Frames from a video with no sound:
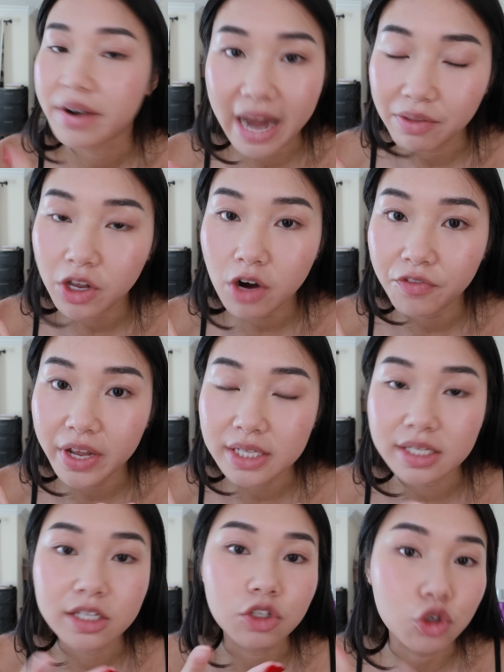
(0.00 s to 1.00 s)
now that our
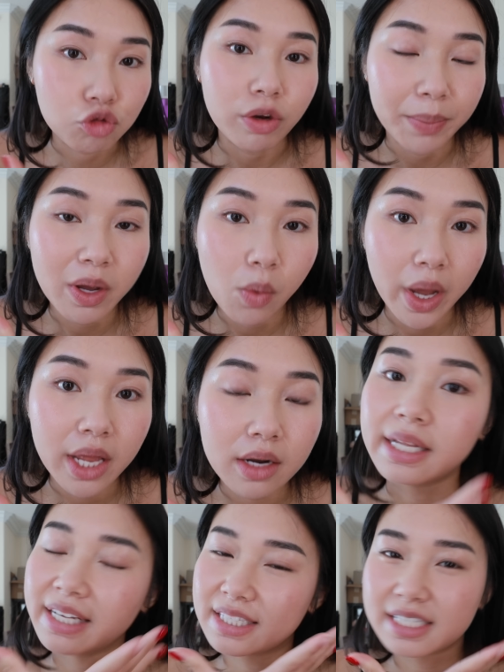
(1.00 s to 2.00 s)
face is dripping
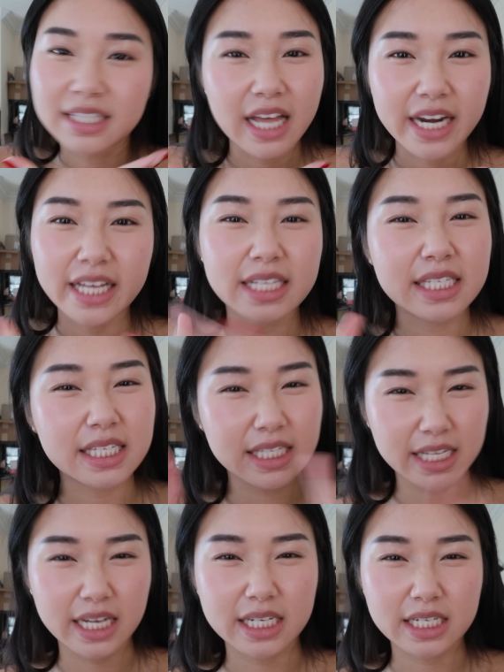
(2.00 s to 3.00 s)
wet, let's let it
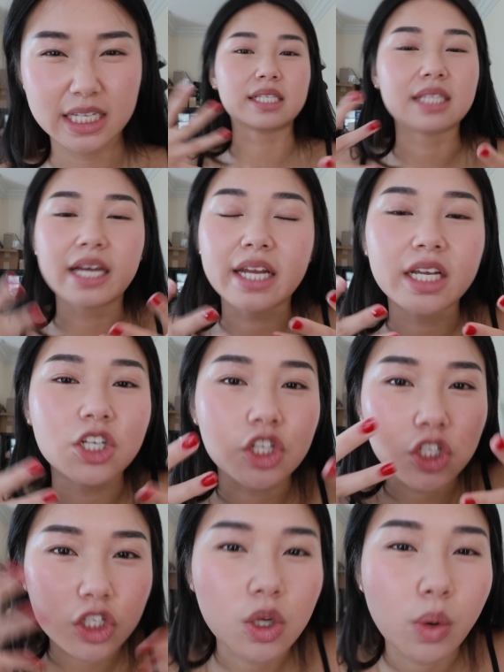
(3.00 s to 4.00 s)
sit. Let's let it
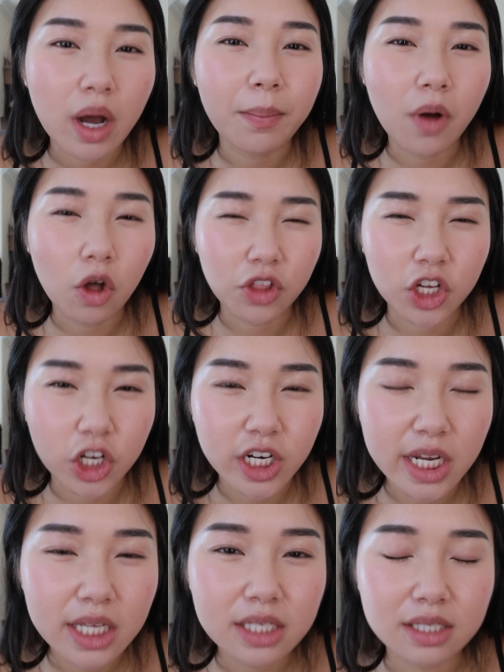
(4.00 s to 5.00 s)
just soak up all the
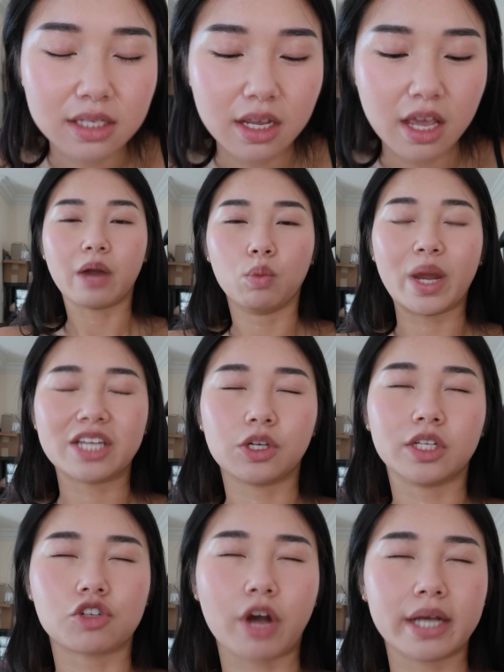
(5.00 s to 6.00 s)
goodness and wait
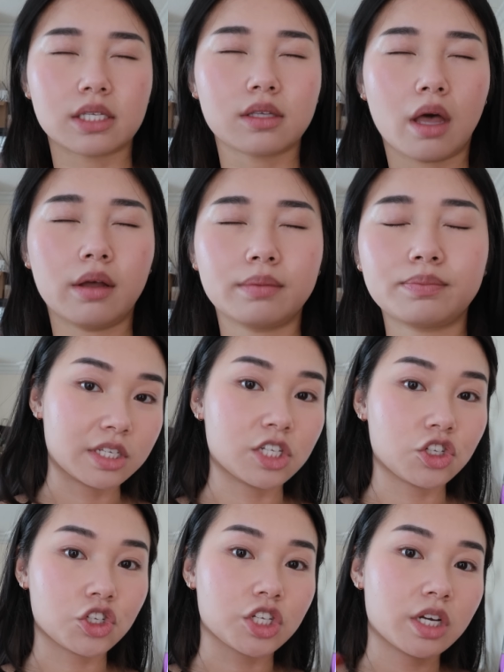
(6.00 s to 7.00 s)
till it dries. This
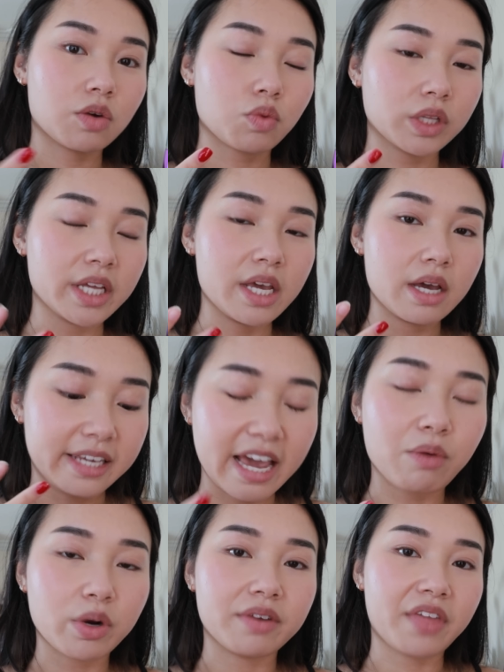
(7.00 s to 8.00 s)
is just gonna really
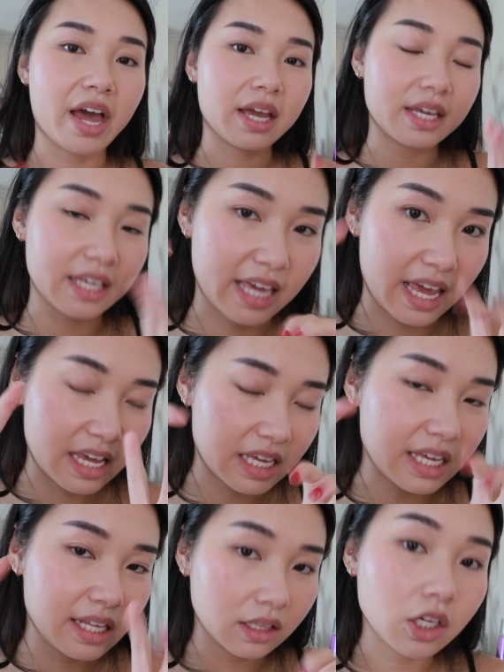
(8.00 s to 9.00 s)
get rid of that cakey